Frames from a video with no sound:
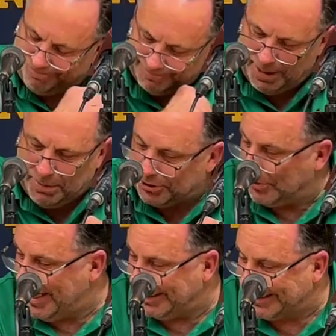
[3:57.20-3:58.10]
I
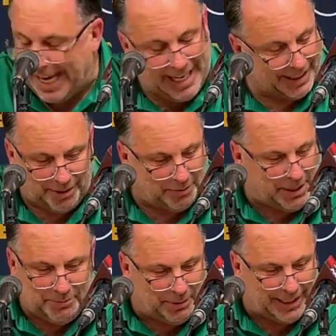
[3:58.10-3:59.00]
misread us. God, I thought
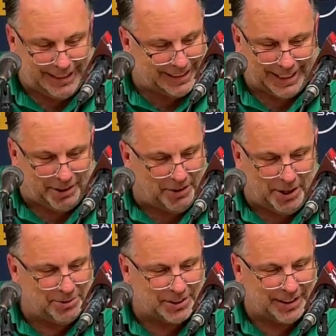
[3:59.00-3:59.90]
we'd really stick our nose in